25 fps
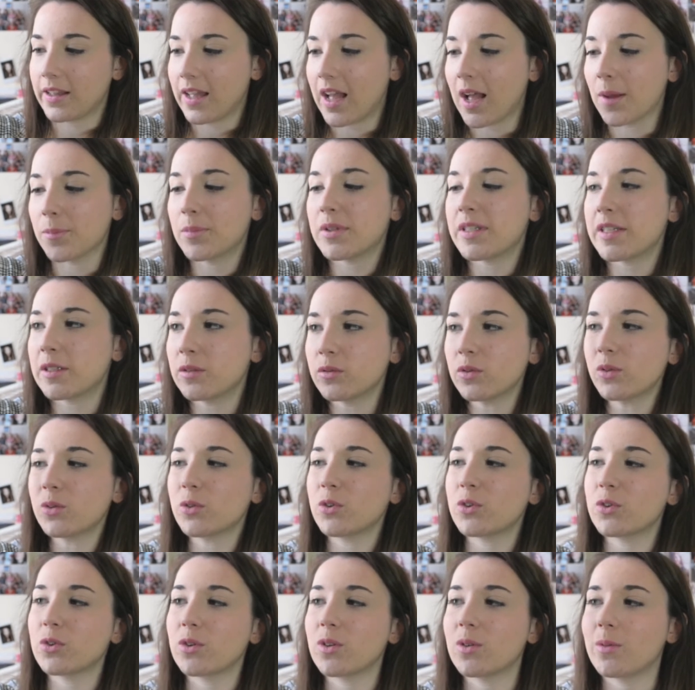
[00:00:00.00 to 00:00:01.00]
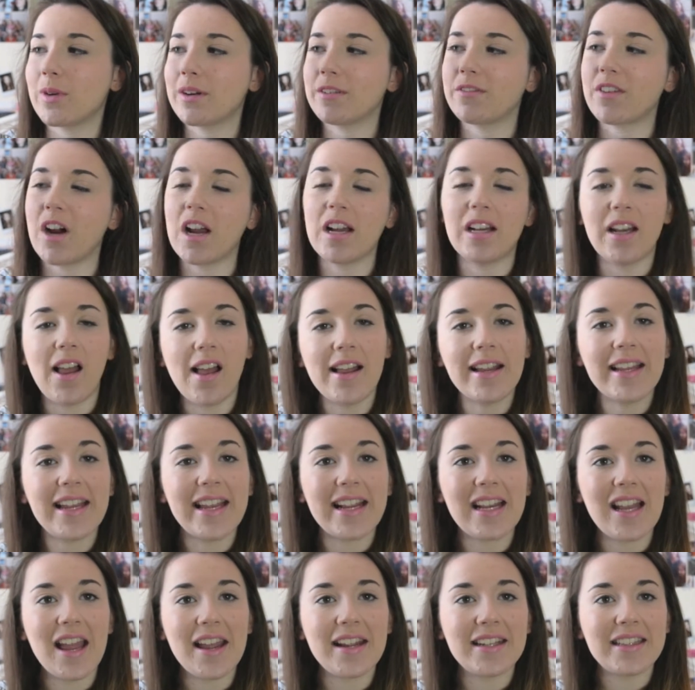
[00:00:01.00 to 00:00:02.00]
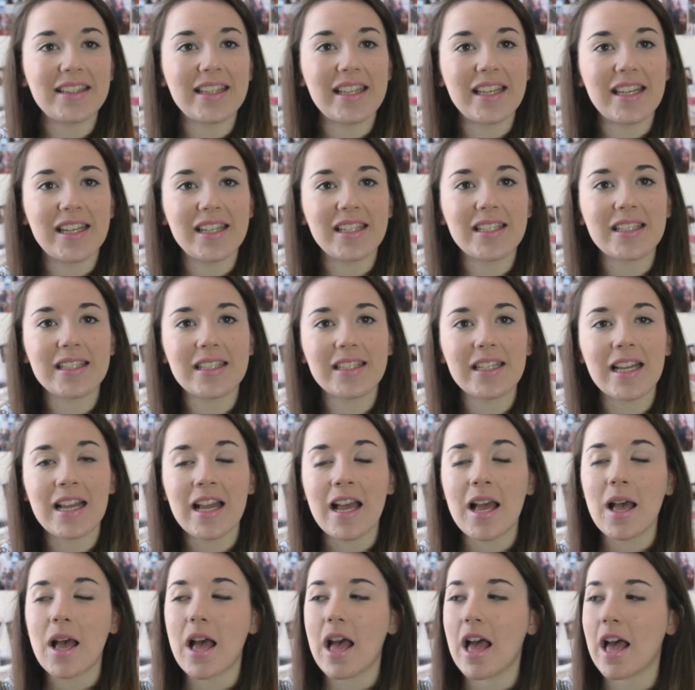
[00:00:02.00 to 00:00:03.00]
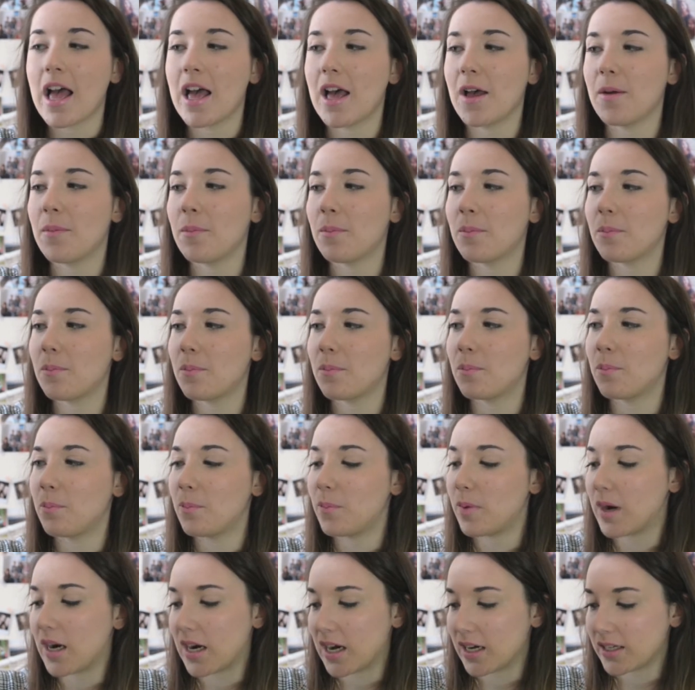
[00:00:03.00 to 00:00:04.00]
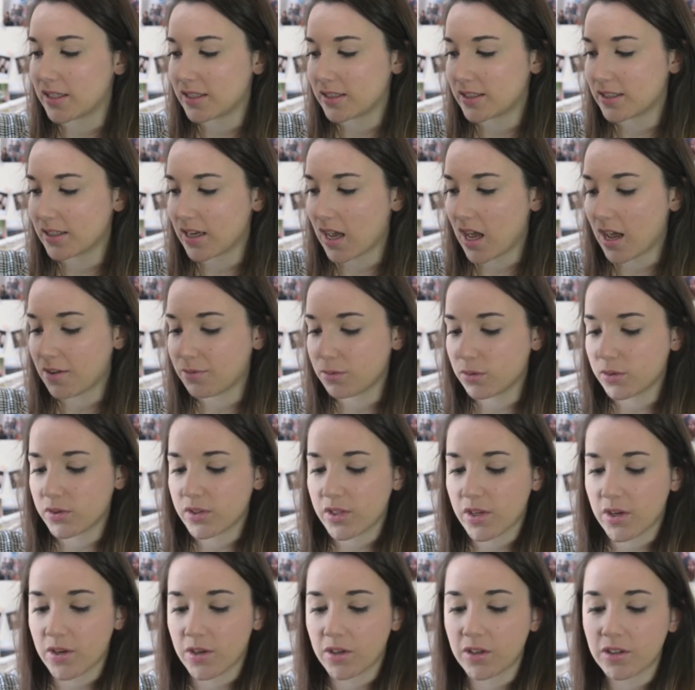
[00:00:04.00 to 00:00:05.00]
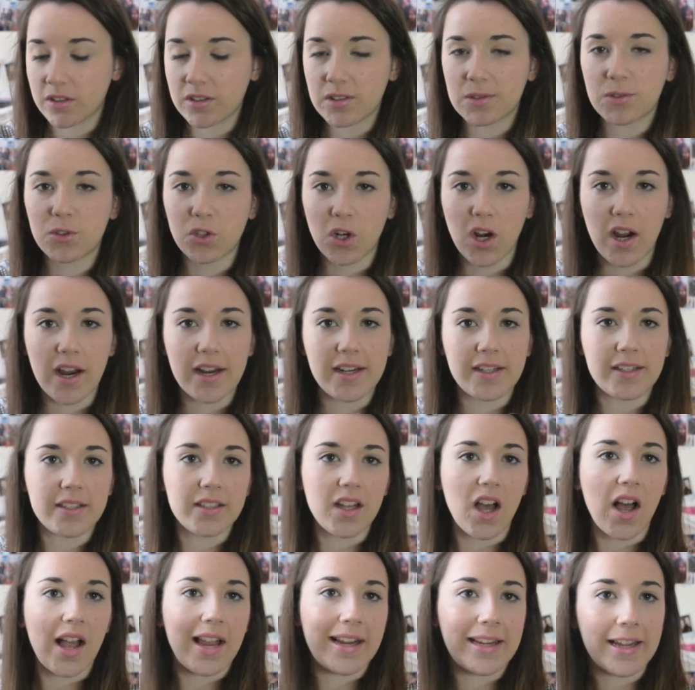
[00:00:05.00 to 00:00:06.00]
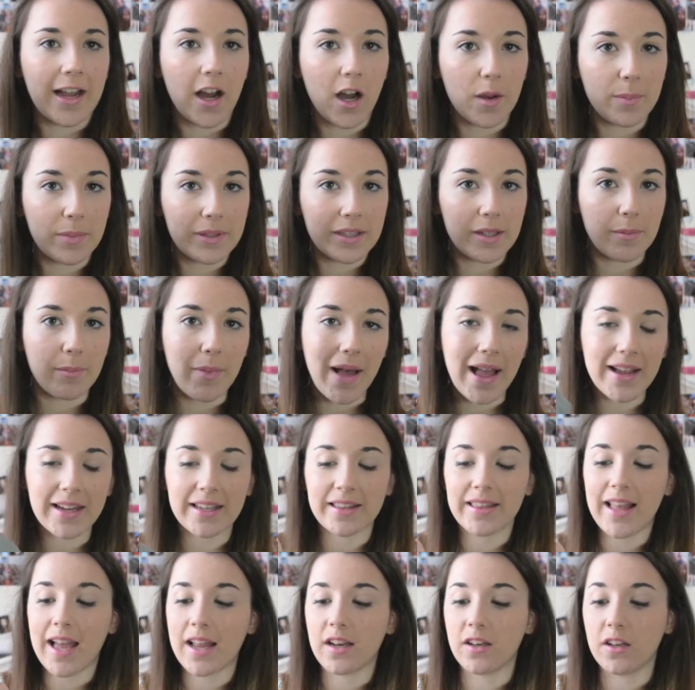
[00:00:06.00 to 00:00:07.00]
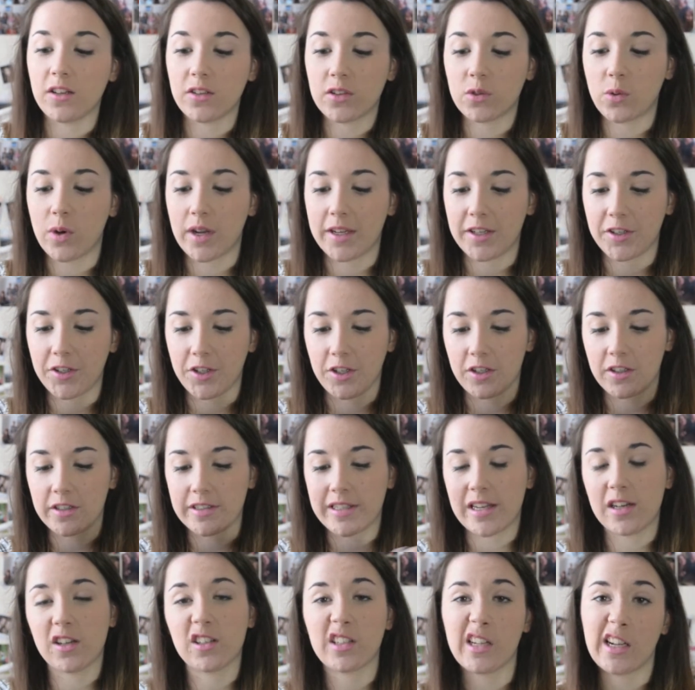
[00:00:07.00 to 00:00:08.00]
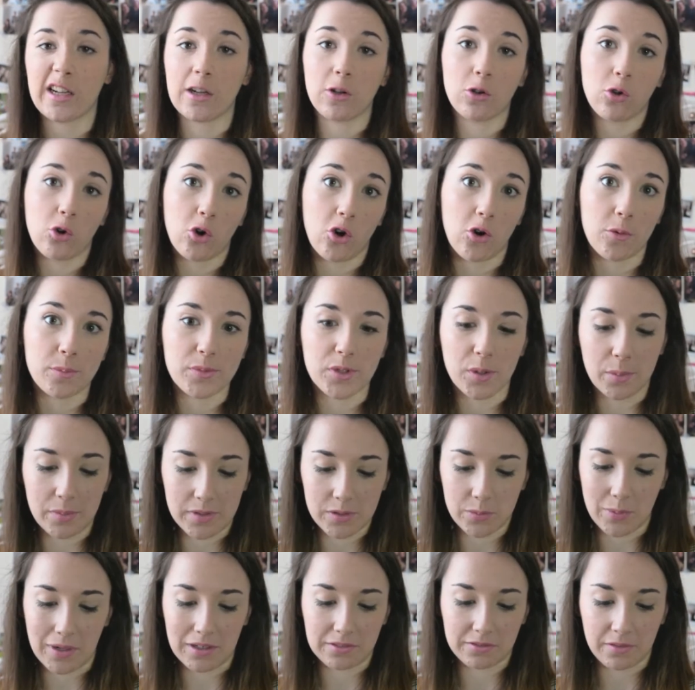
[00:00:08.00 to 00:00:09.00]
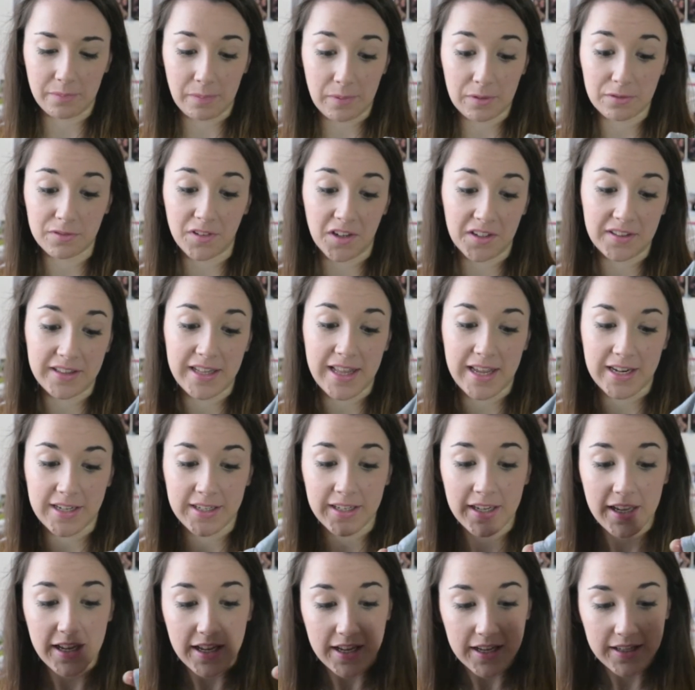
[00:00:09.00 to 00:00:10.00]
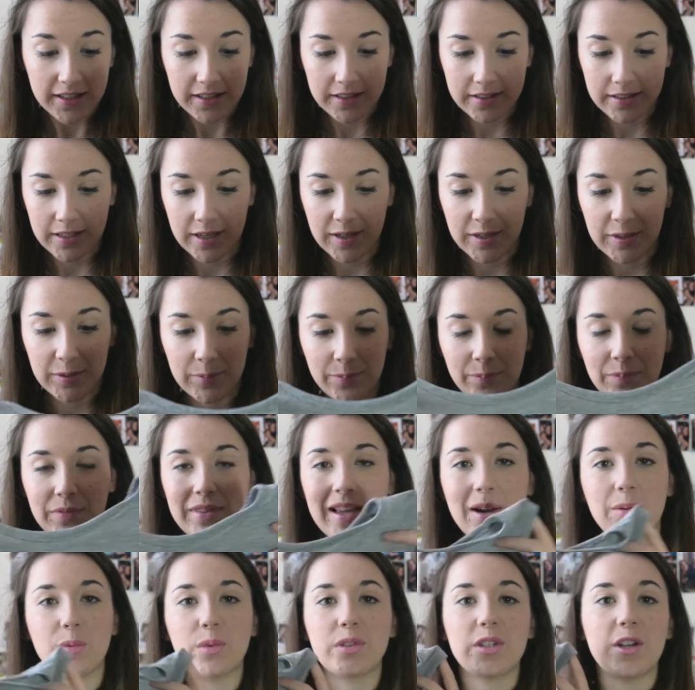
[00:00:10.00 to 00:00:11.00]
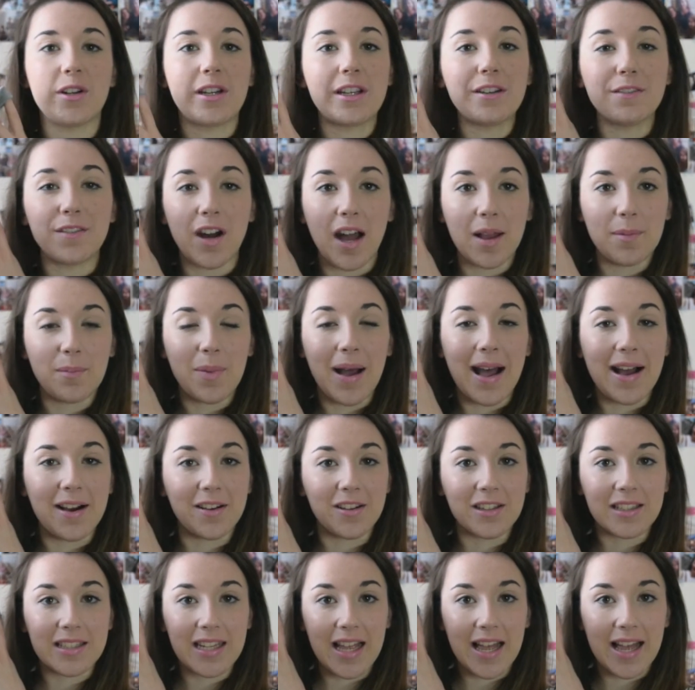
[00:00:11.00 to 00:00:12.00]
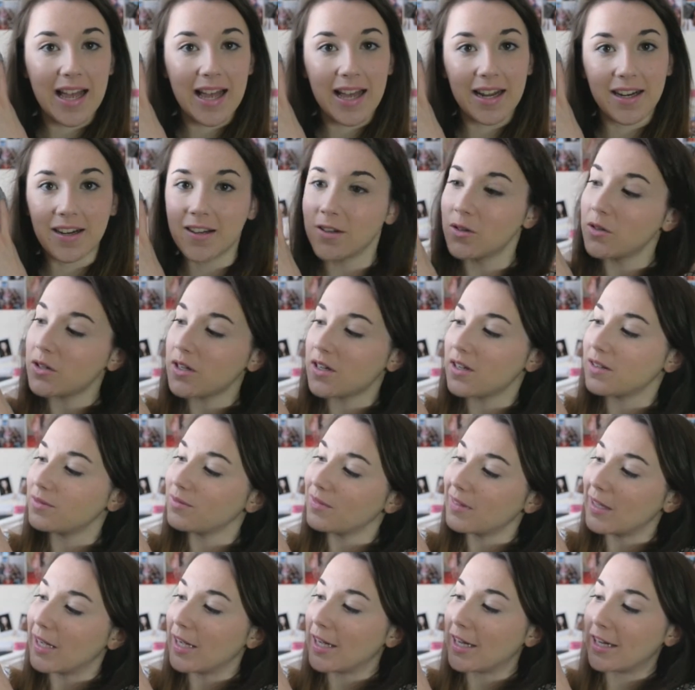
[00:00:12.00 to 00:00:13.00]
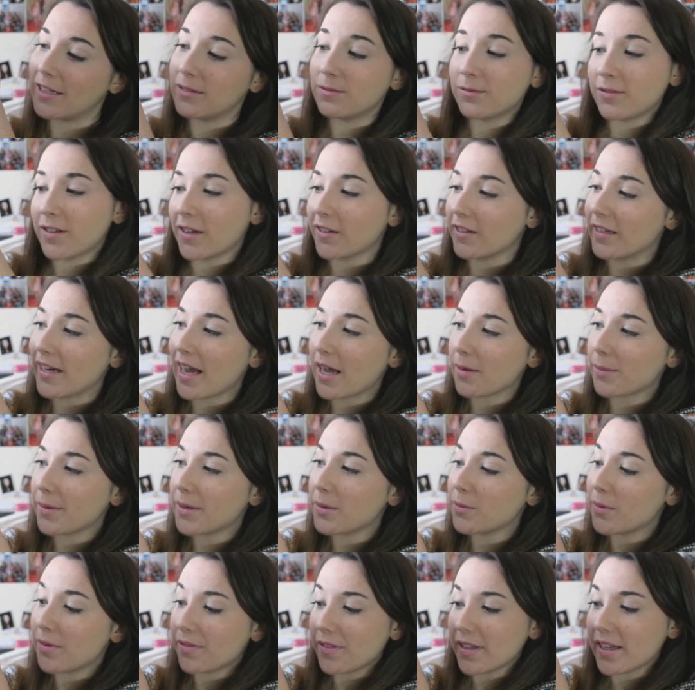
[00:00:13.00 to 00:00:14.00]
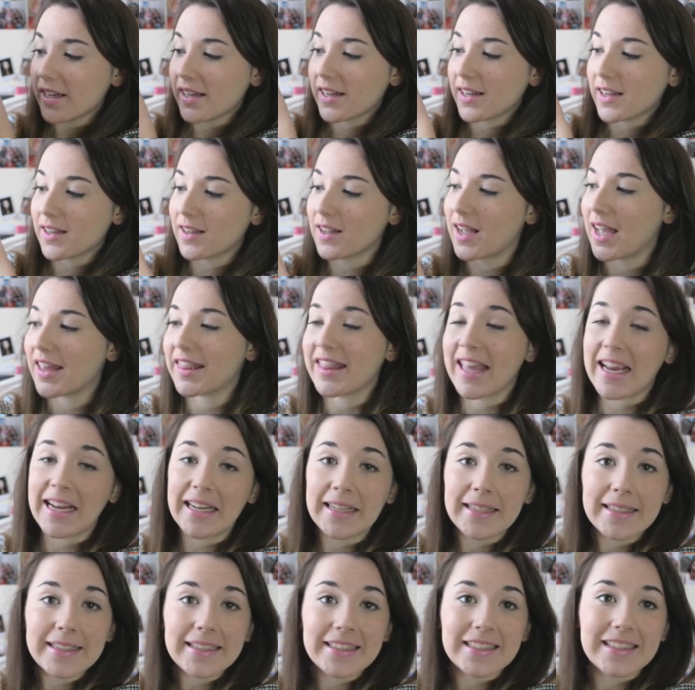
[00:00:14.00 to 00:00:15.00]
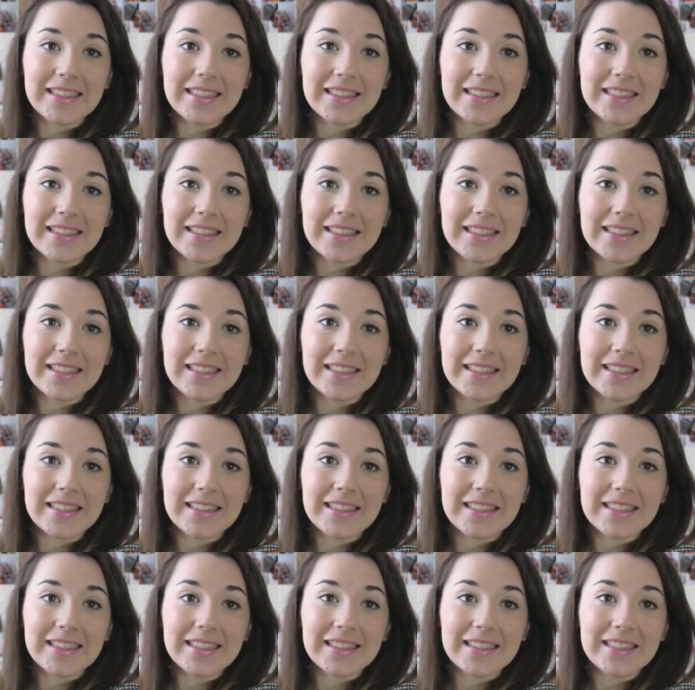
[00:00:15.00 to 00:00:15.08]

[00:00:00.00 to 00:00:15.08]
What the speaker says: I'm still not sure whether I like it like this, but I've also tried tying it up at the back, and that looks quite cute because it looks like a crop top as well from the front then. So that was only £5 and I'm very happy with it, I think.